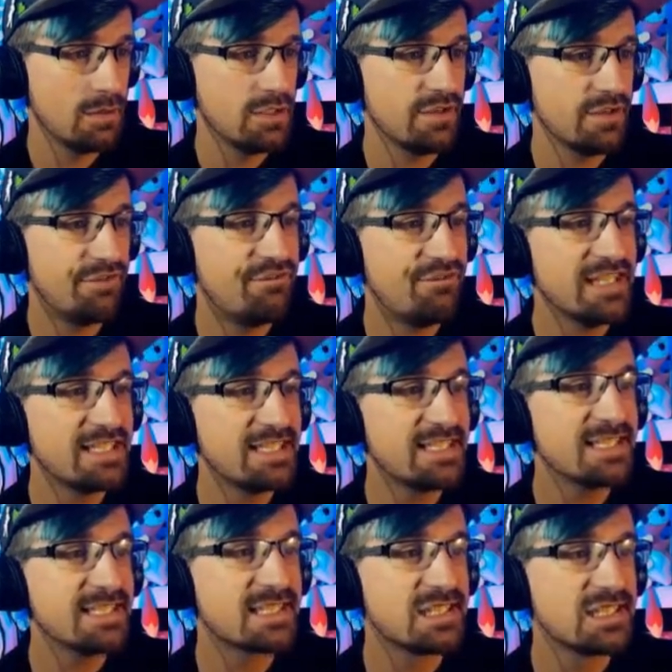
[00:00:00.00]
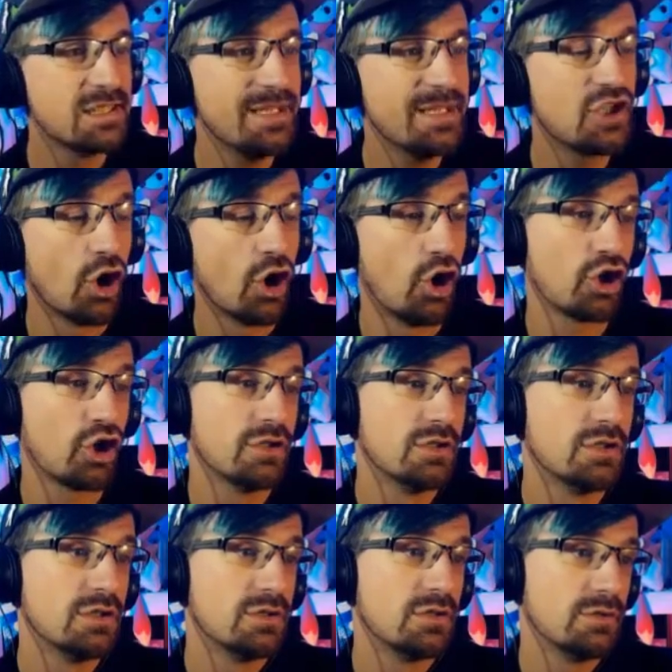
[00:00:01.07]
Your face is going to be gone.
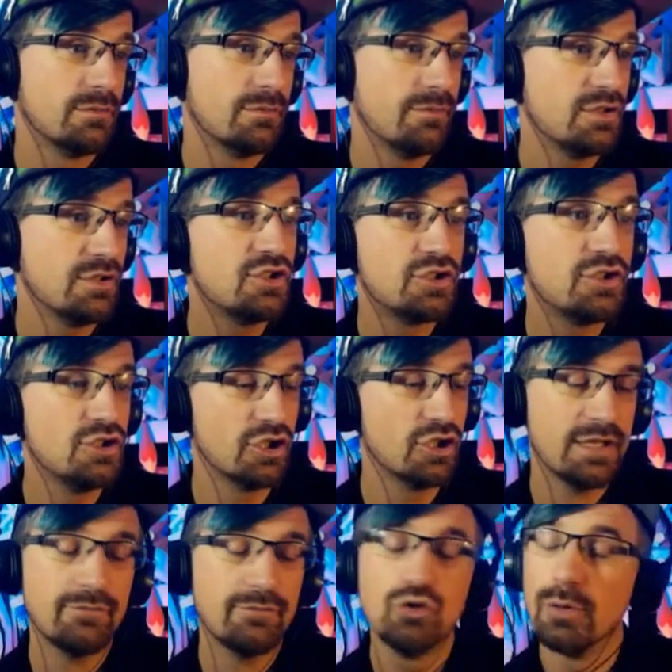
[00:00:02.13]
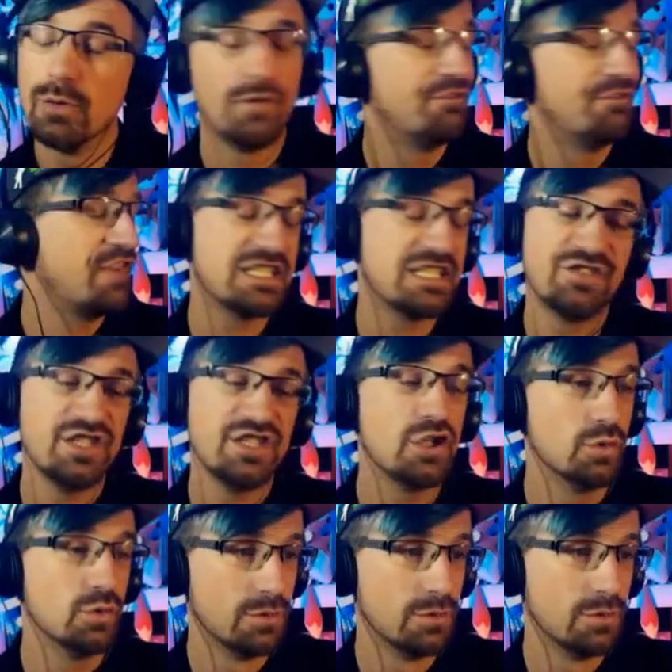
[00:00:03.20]
You have no more face for you.